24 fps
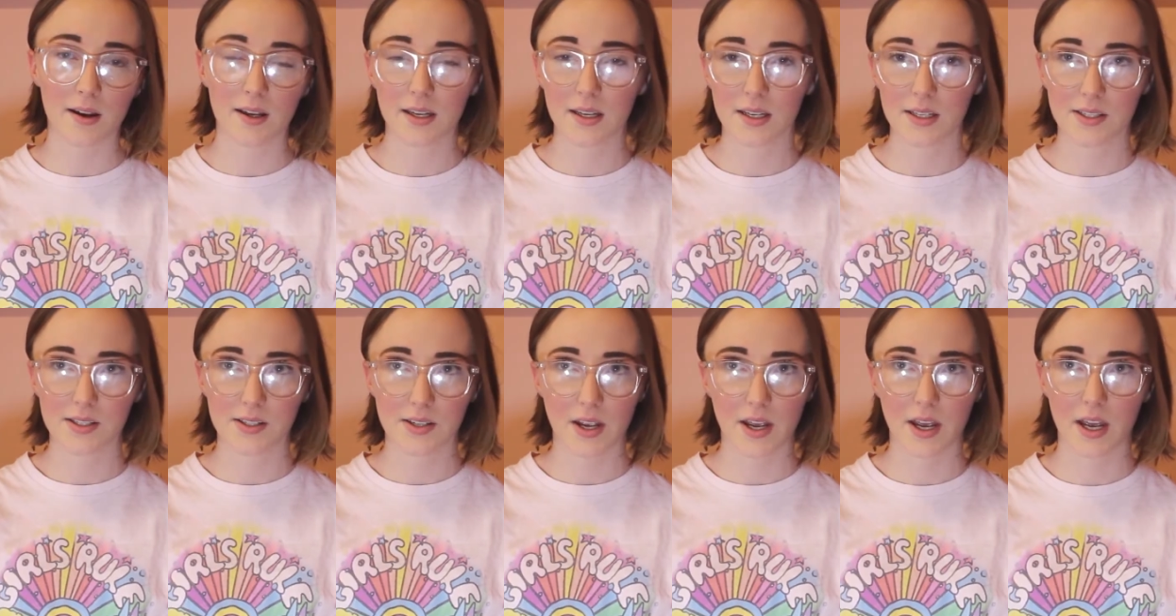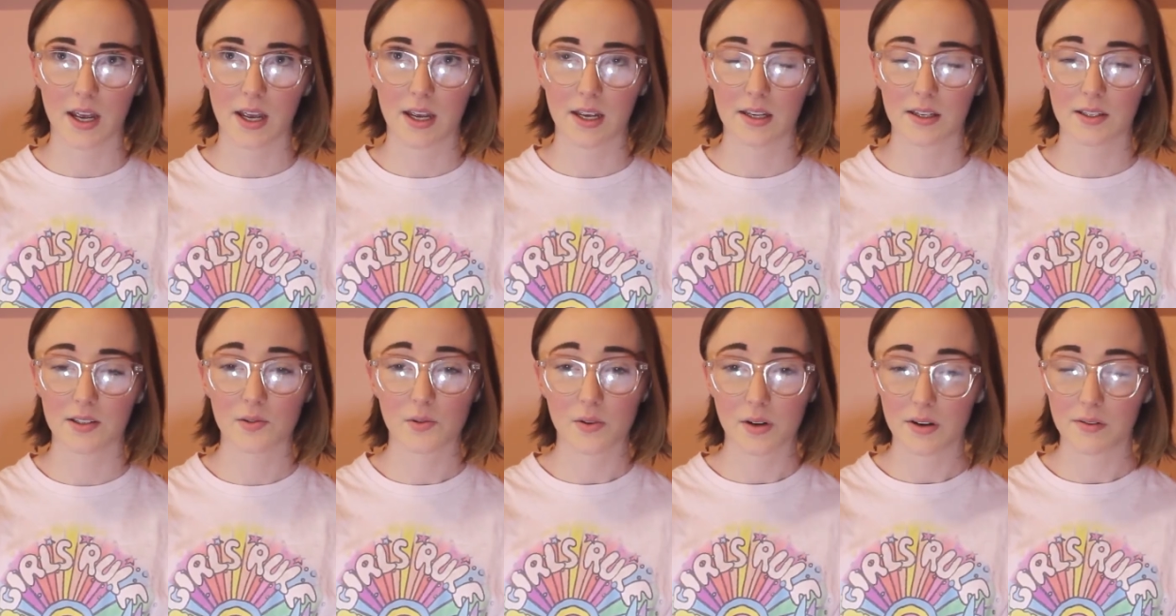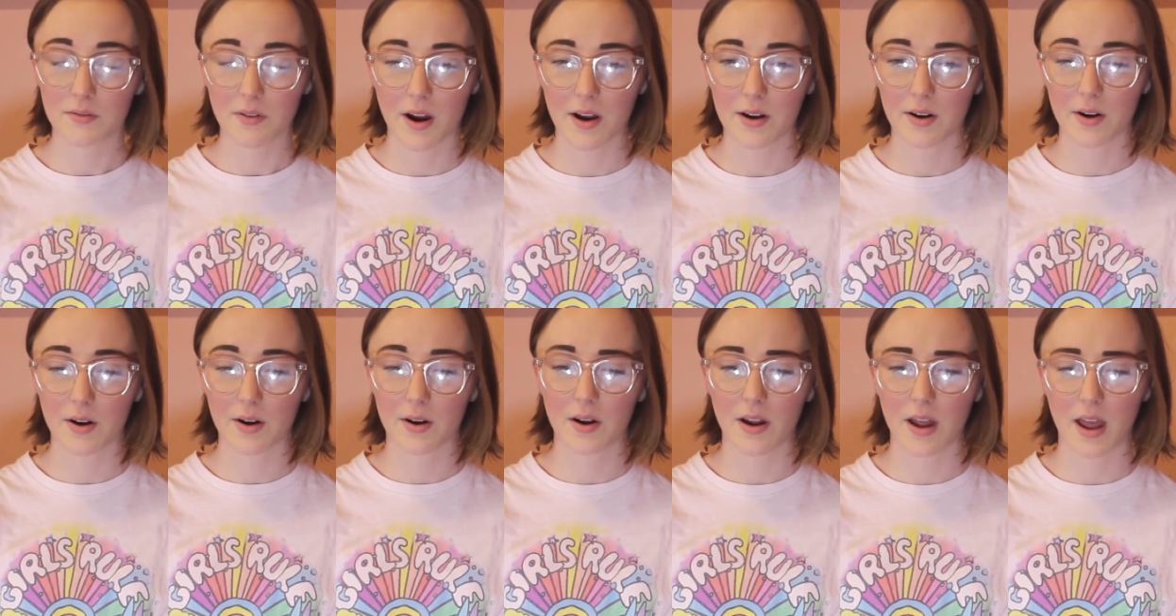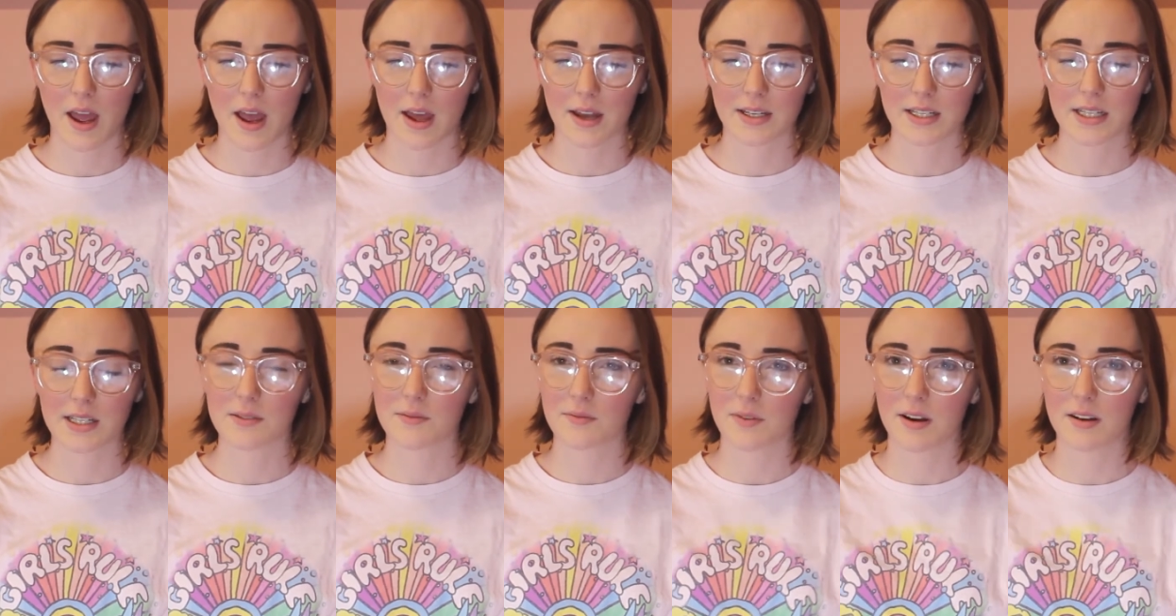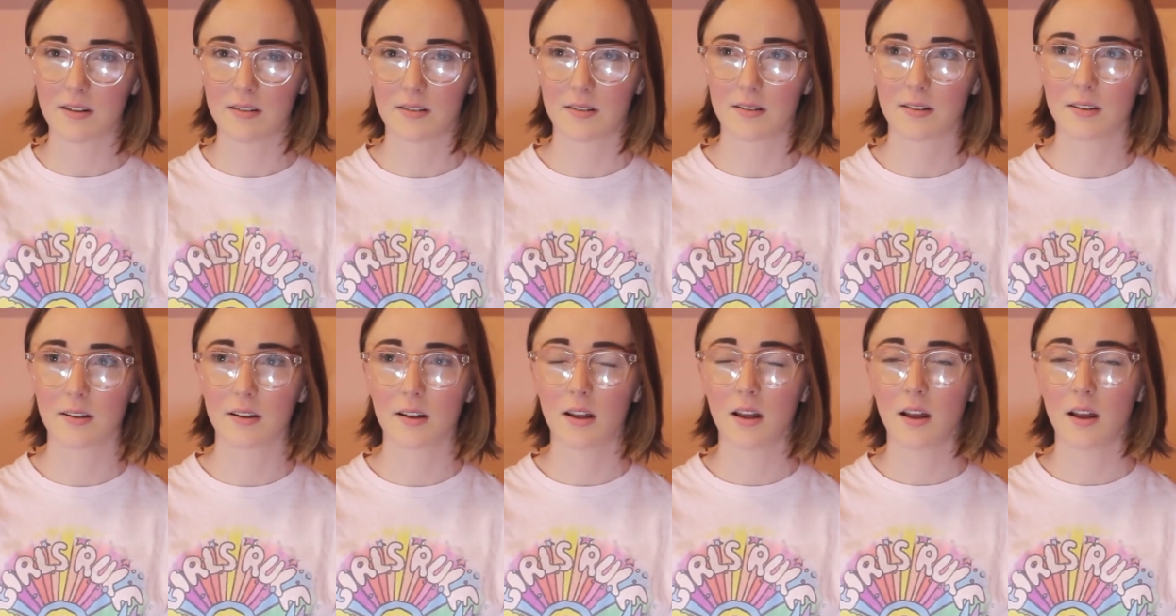he's a screenwriter and he's written